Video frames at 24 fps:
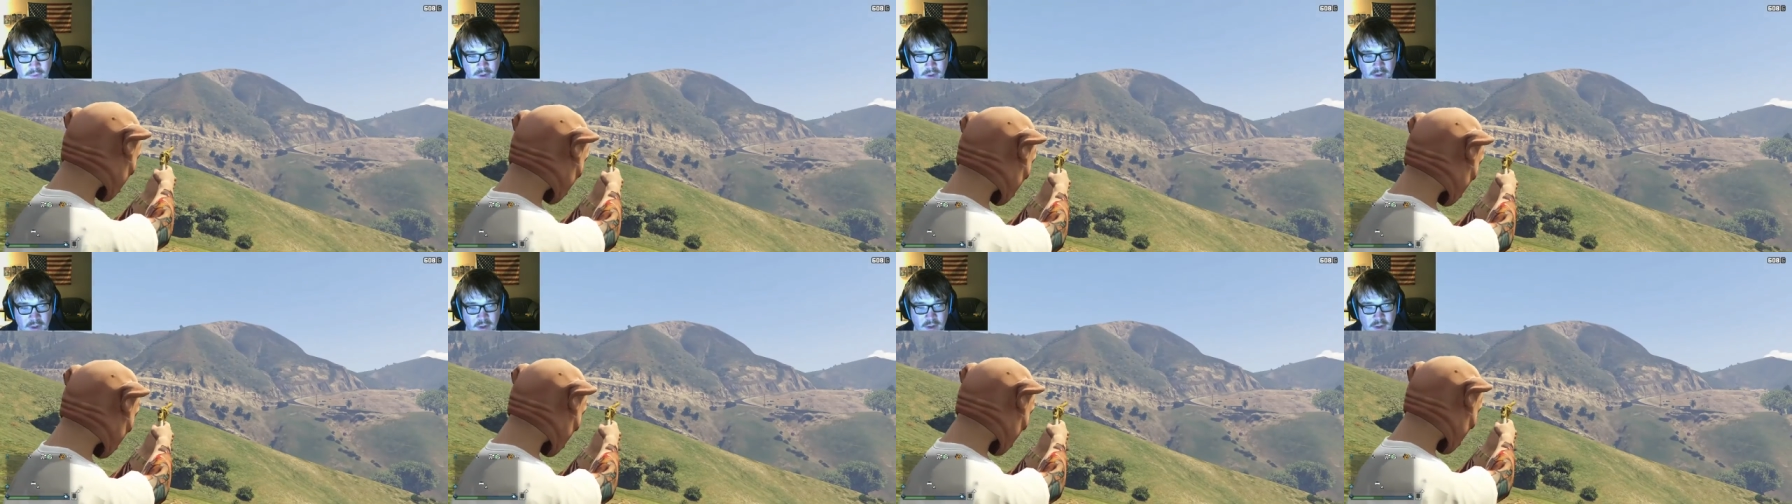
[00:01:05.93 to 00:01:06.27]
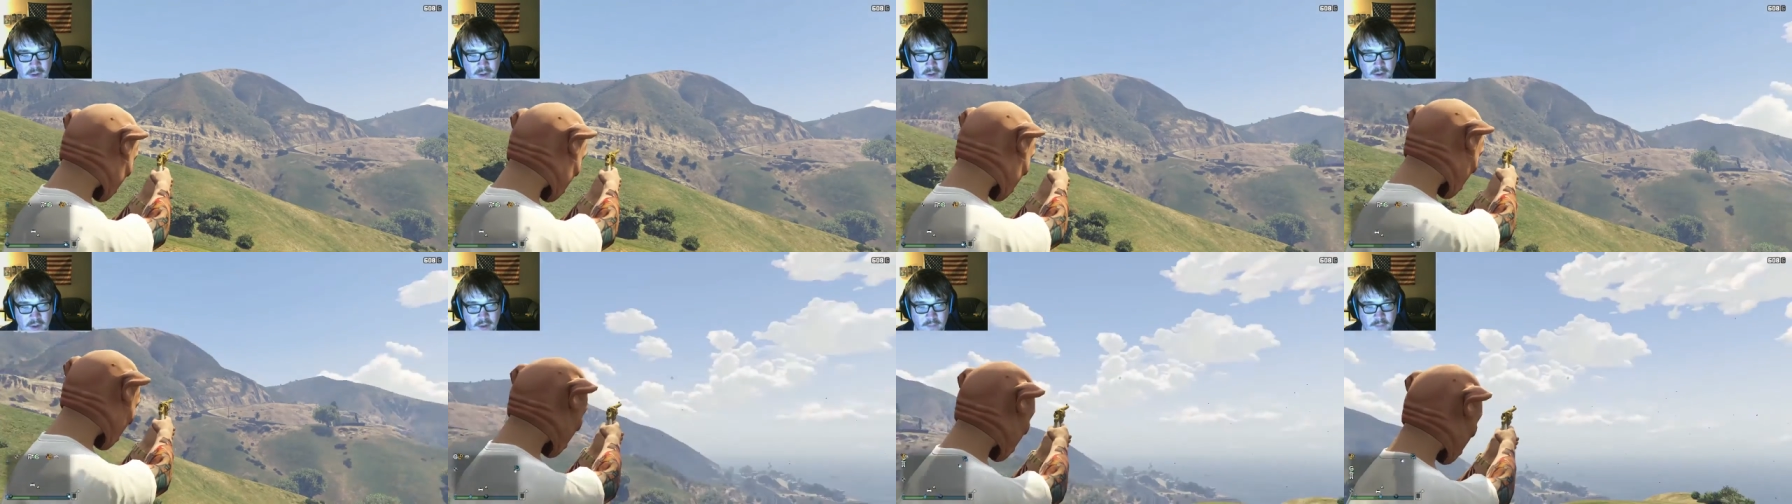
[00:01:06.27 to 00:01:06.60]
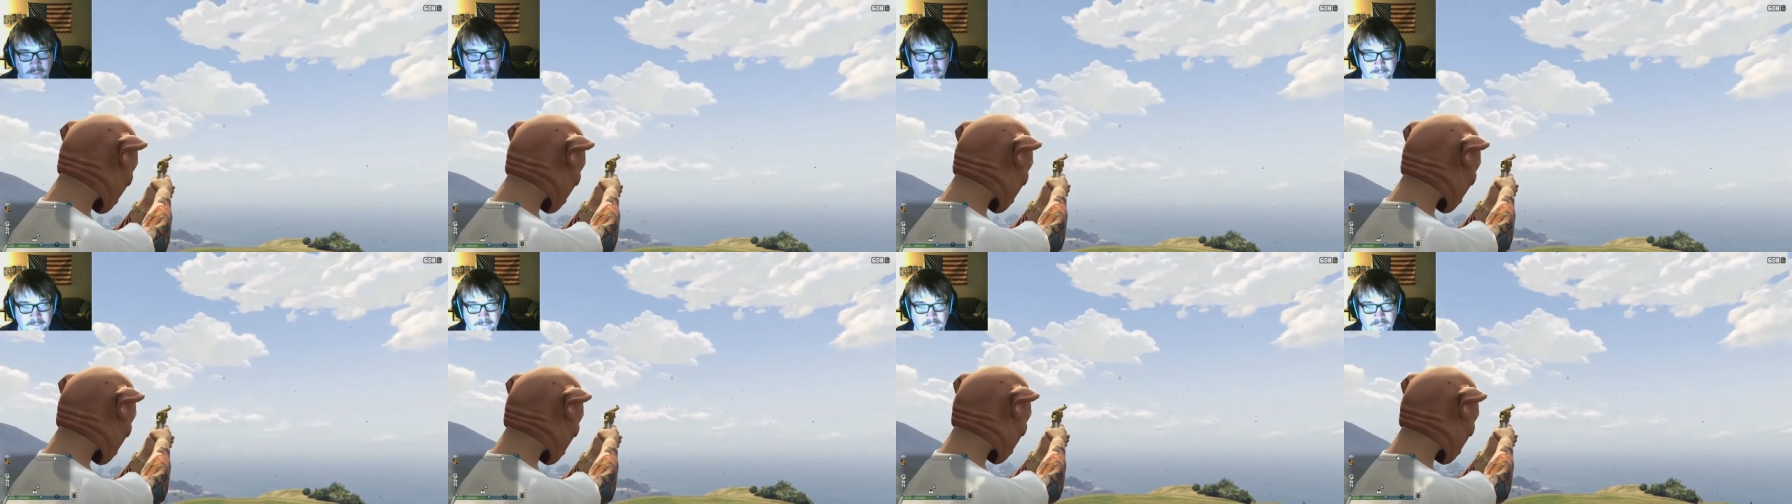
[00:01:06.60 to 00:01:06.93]
Get
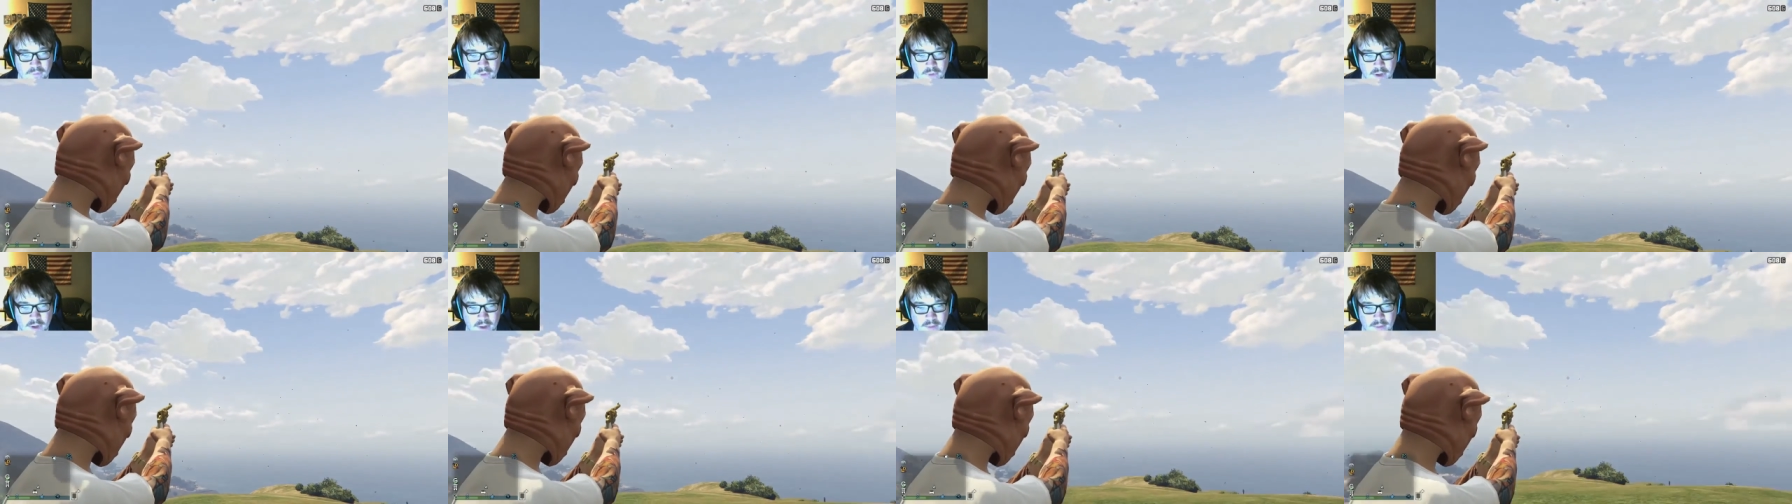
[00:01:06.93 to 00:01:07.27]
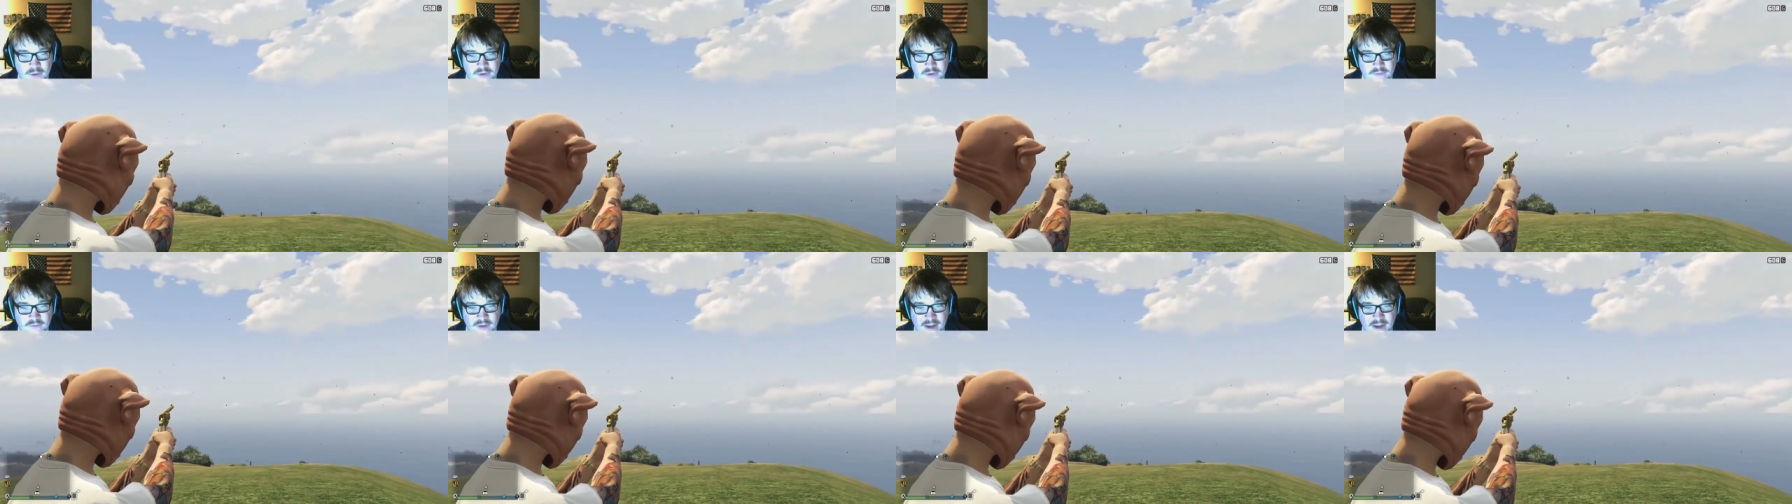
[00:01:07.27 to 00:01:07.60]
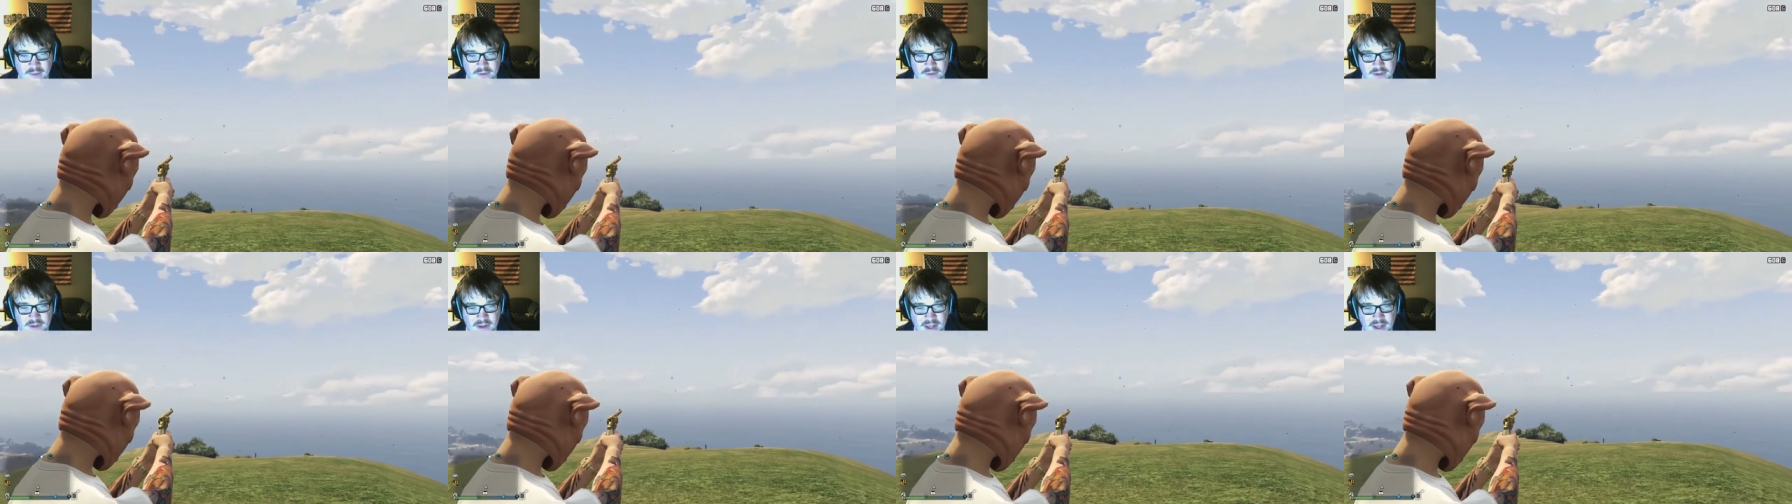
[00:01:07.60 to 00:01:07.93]
closer. I wonder if I can, I
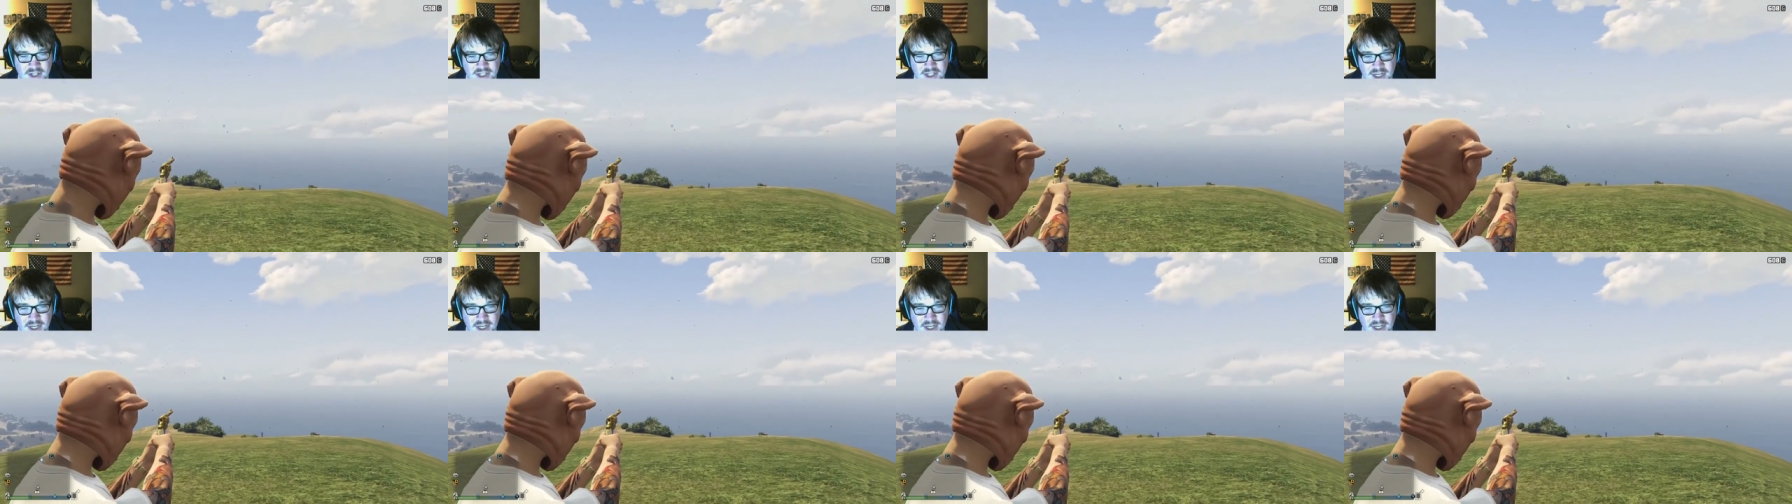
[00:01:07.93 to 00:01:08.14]
can actually